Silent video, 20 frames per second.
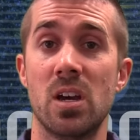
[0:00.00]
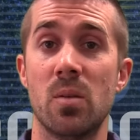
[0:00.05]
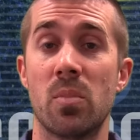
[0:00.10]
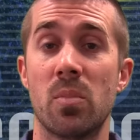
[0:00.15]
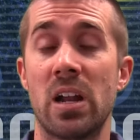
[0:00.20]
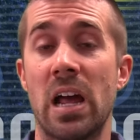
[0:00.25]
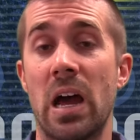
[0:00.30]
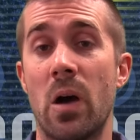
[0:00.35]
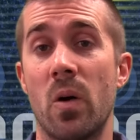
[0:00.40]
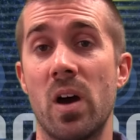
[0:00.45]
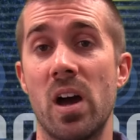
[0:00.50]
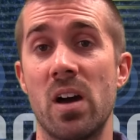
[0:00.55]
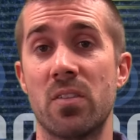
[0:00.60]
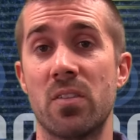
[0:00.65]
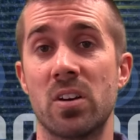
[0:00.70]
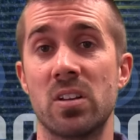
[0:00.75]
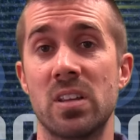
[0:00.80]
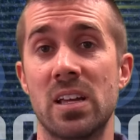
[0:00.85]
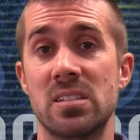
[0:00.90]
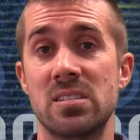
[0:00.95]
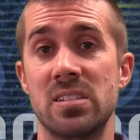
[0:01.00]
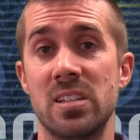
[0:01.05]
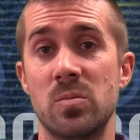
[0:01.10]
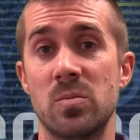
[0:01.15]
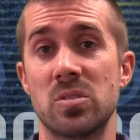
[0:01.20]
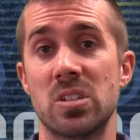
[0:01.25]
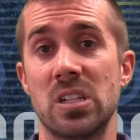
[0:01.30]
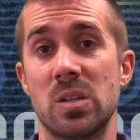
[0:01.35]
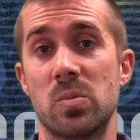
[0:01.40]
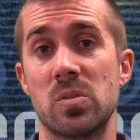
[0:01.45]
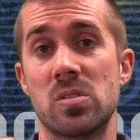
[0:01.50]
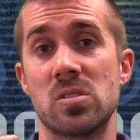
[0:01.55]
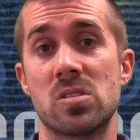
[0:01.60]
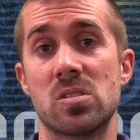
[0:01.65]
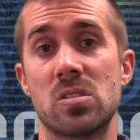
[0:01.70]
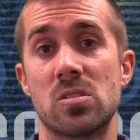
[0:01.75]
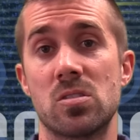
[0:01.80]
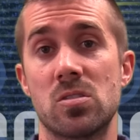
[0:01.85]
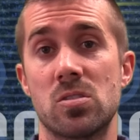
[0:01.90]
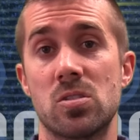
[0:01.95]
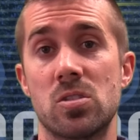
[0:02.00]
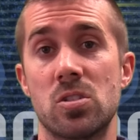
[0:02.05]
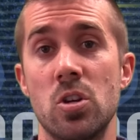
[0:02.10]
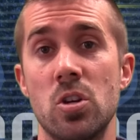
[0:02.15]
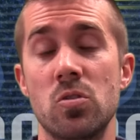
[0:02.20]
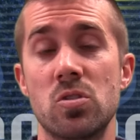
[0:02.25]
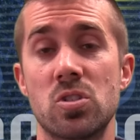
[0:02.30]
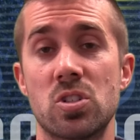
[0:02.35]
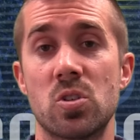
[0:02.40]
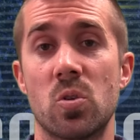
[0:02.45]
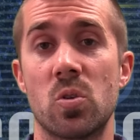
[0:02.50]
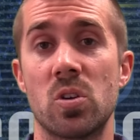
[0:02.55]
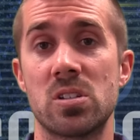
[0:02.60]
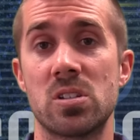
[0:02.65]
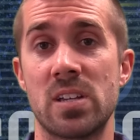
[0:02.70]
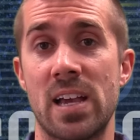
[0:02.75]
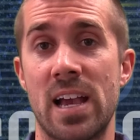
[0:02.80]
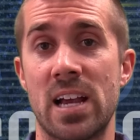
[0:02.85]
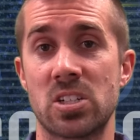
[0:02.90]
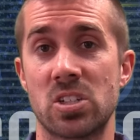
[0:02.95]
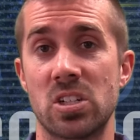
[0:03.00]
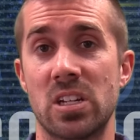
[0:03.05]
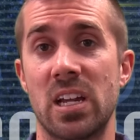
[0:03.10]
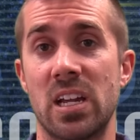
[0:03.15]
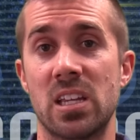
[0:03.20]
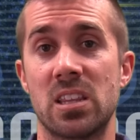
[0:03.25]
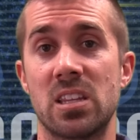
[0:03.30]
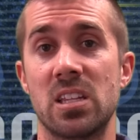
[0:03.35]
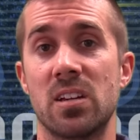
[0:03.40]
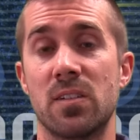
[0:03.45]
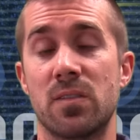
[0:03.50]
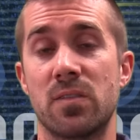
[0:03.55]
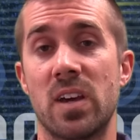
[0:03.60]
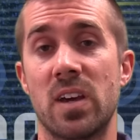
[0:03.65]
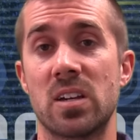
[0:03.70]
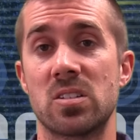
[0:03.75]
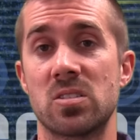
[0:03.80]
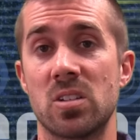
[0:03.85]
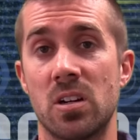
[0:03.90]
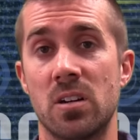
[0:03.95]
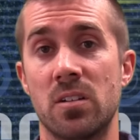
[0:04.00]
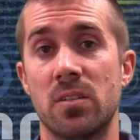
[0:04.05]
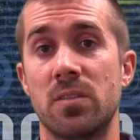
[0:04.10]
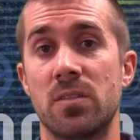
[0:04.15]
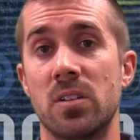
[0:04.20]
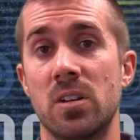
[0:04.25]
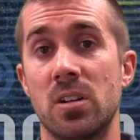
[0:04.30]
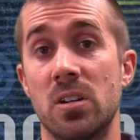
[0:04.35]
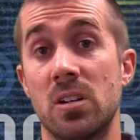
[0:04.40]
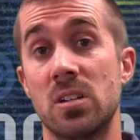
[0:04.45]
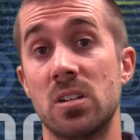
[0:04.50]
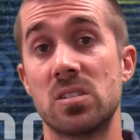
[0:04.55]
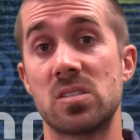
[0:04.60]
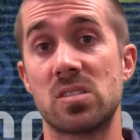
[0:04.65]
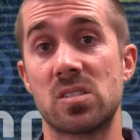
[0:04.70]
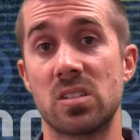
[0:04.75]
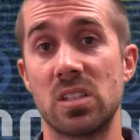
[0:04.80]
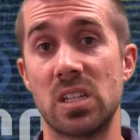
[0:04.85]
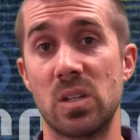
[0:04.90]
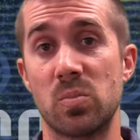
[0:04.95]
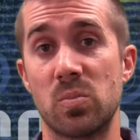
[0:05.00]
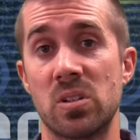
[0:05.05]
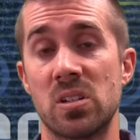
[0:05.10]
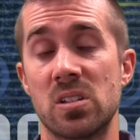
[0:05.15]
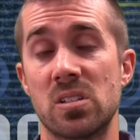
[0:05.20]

but however, that deep sleep is too short to actually get the effects of sleep in